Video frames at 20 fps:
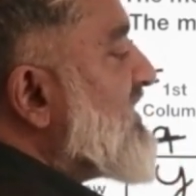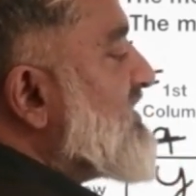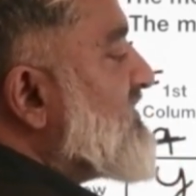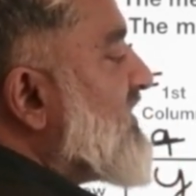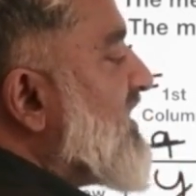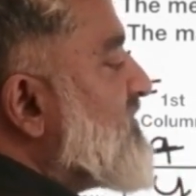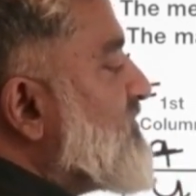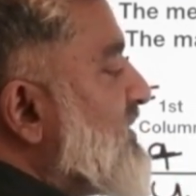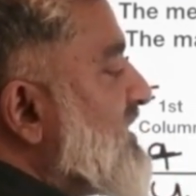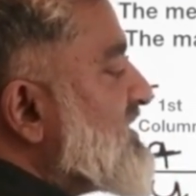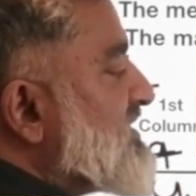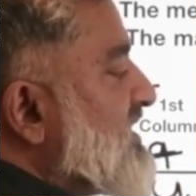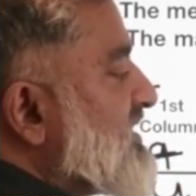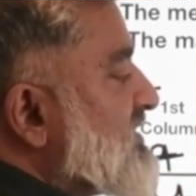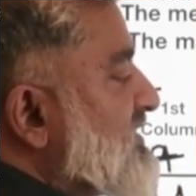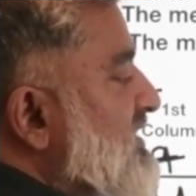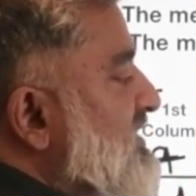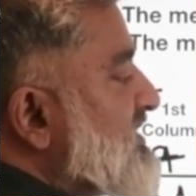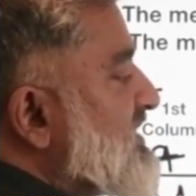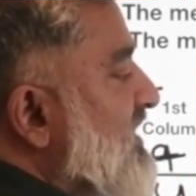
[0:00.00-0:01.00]
1 plus
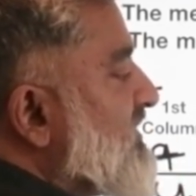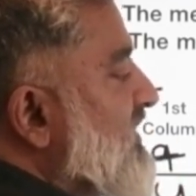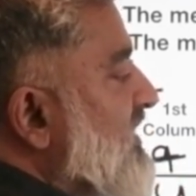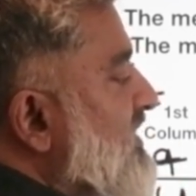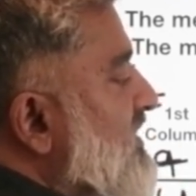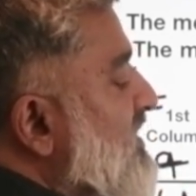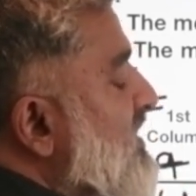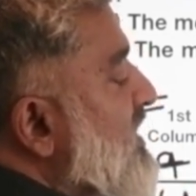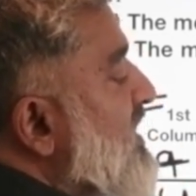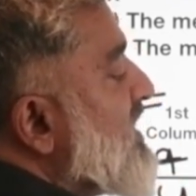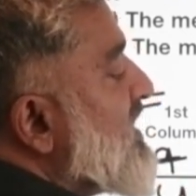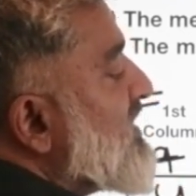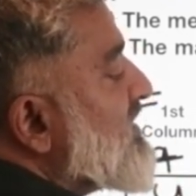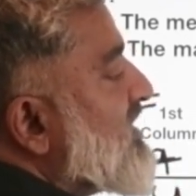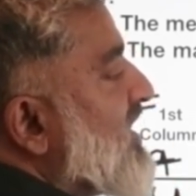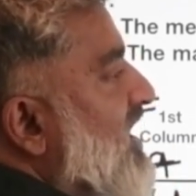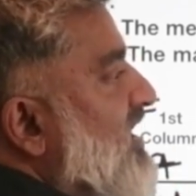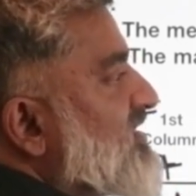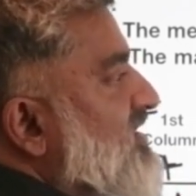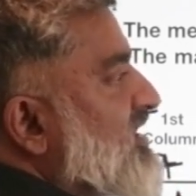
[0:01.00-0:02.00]
6 is 7.
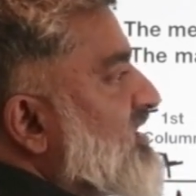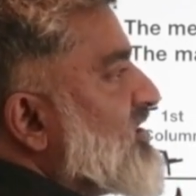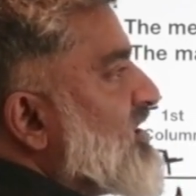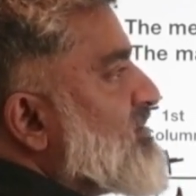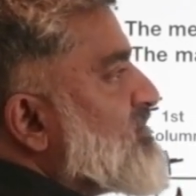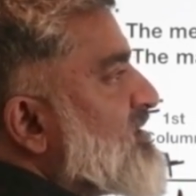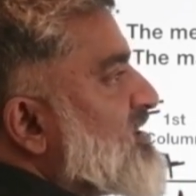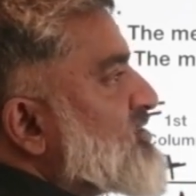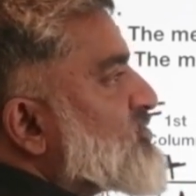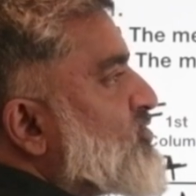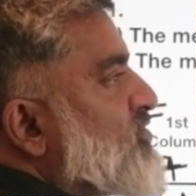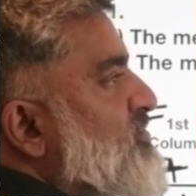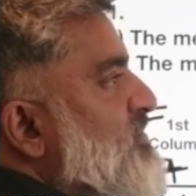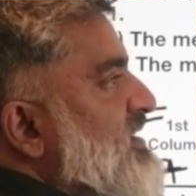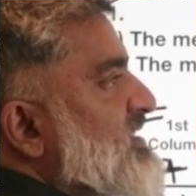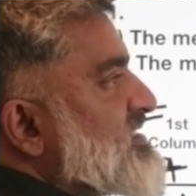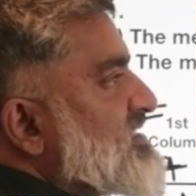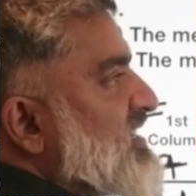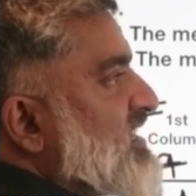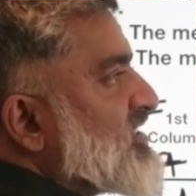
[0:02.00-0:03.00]
The other numbers could
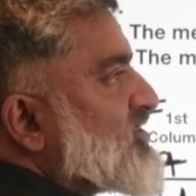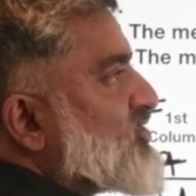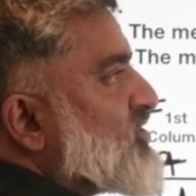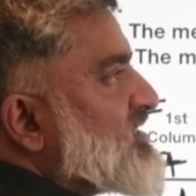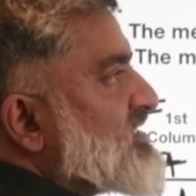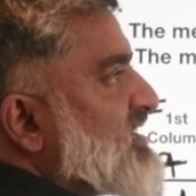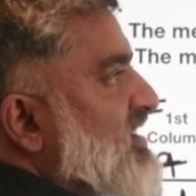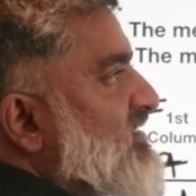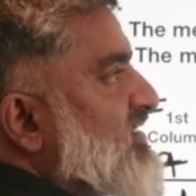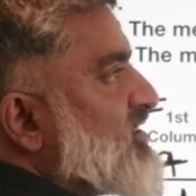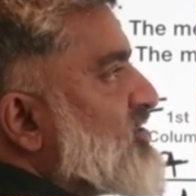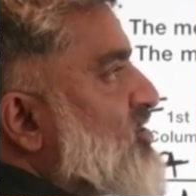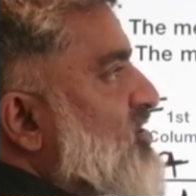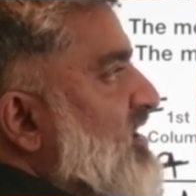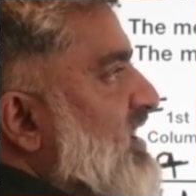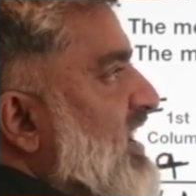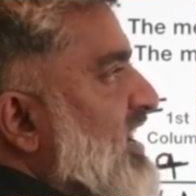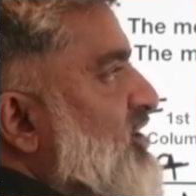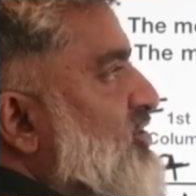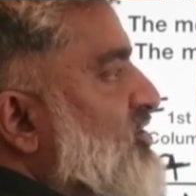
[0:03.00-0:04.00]
be 6 or 7 or
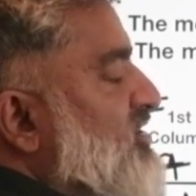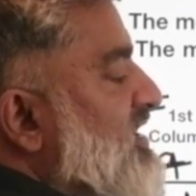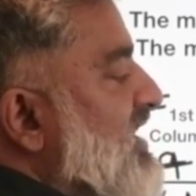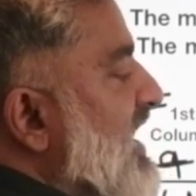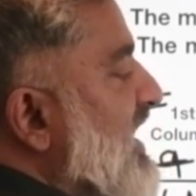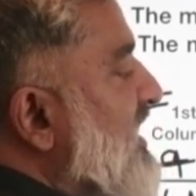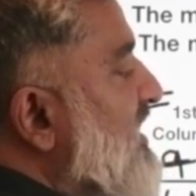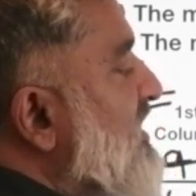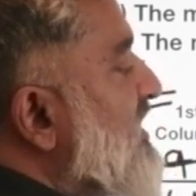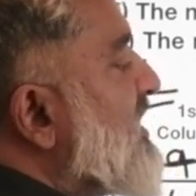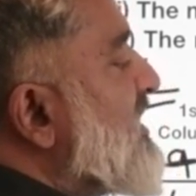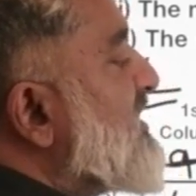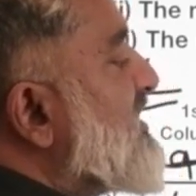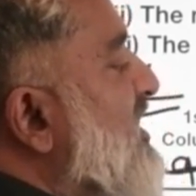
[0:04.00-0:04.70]
8 or 9. The